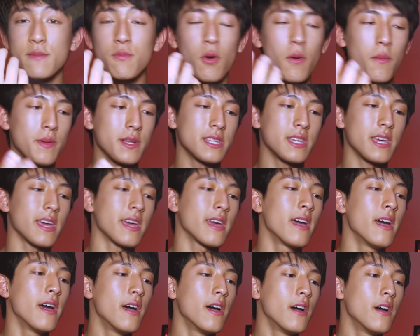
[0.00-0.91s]

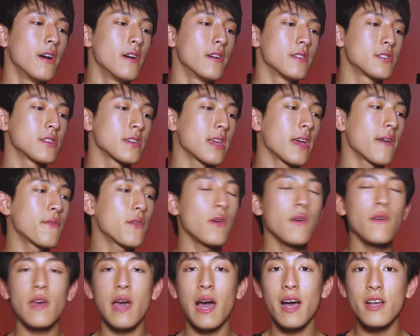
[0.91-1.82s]
property to give
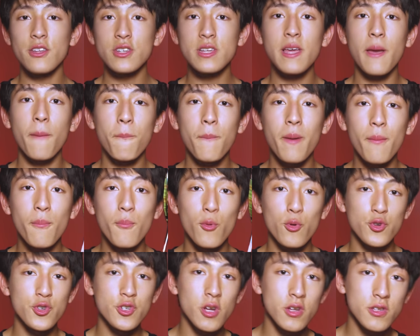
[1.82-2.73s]
you actually a bit
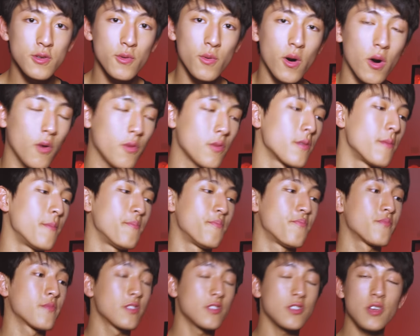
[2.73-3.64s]
more shuttle hold.
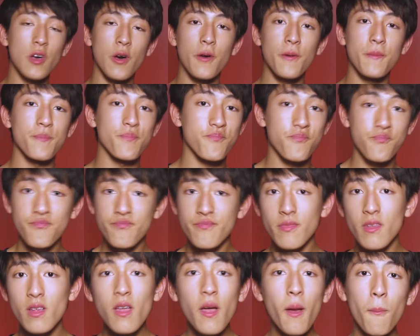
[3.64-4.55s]
So
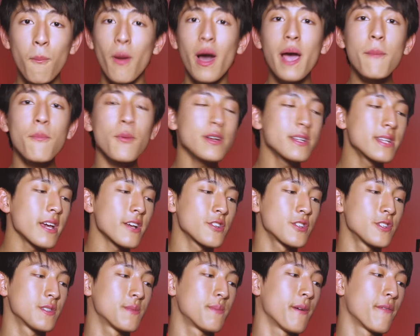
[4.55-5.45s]
my
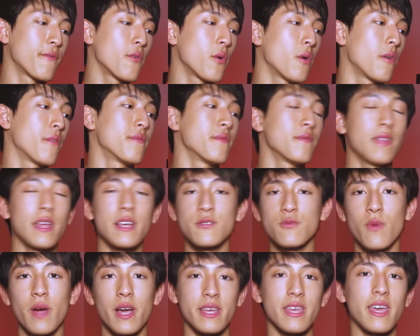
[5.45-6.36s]
predictions before this
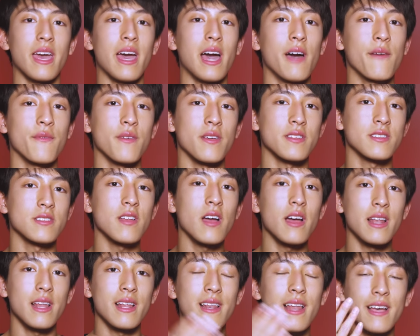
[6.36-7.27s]
racket having
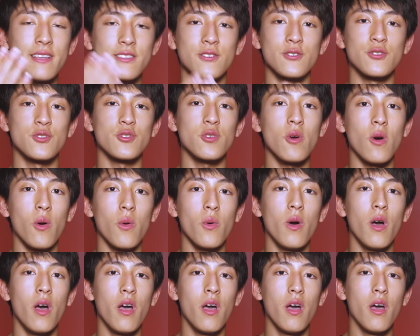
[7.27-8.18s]
slightly less
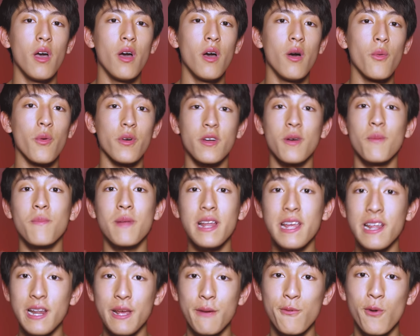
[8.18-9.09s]
control were
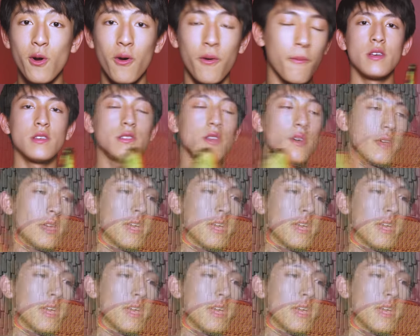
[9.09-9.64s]
completely wrong. So